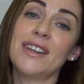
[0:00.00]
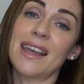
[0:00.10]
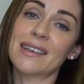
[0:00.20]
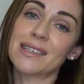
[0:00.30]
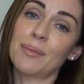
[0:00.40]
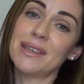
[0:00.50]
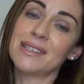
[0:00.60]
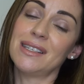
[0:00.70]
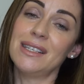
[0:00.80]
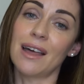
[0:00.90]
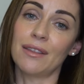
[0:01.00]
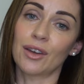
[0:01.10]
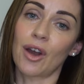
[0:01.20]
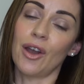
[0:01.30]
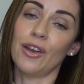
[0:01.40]
next up is another
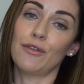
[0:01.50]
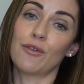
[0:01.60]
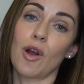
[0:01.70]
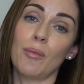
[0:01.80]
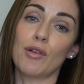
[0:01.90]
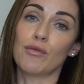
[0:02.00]
coat from